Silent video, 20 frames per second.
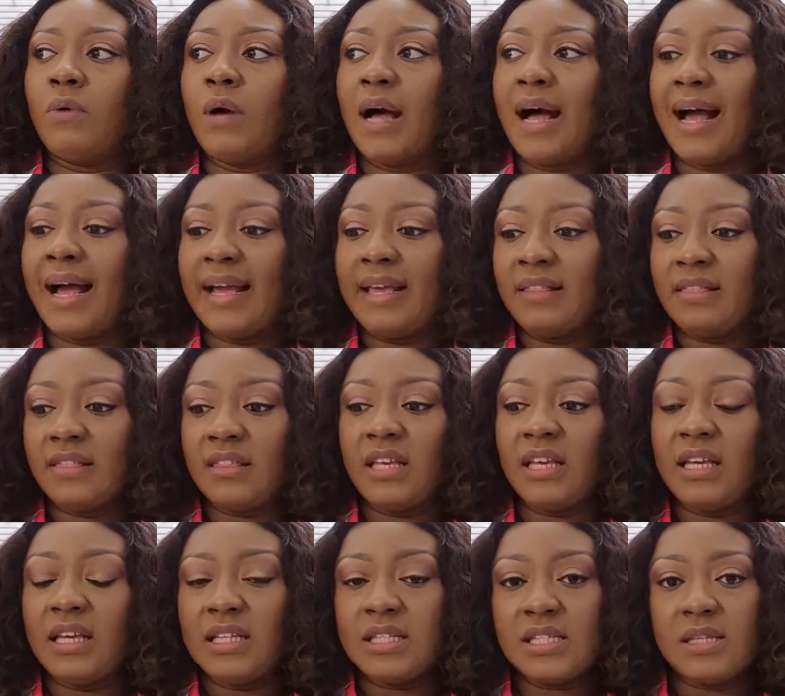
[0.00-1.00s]
I
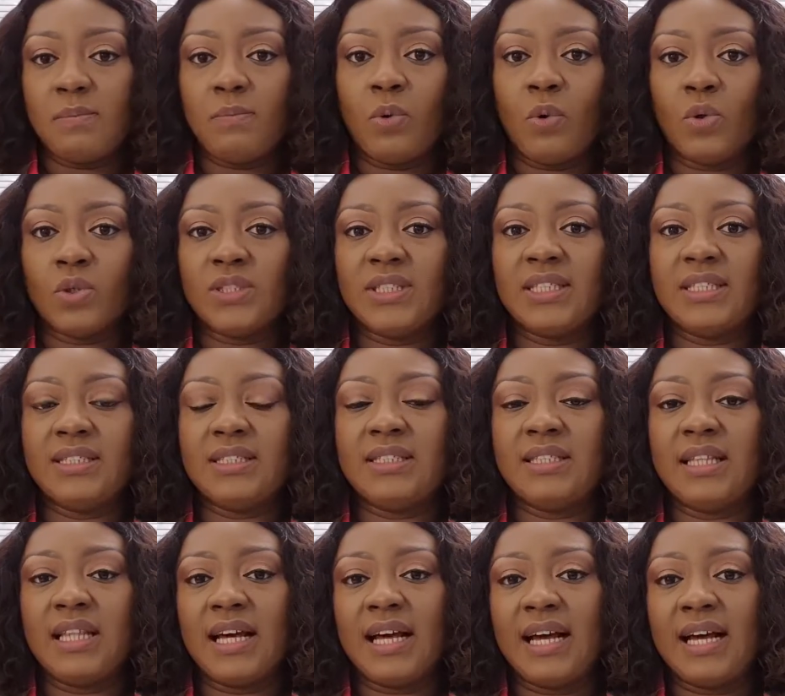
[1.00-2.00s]
think it's important
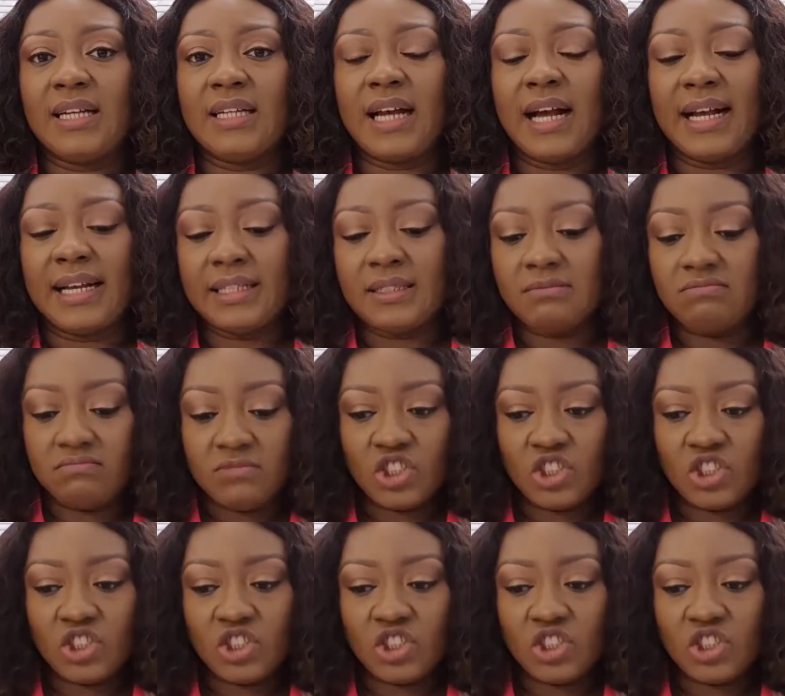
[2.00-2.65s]
that I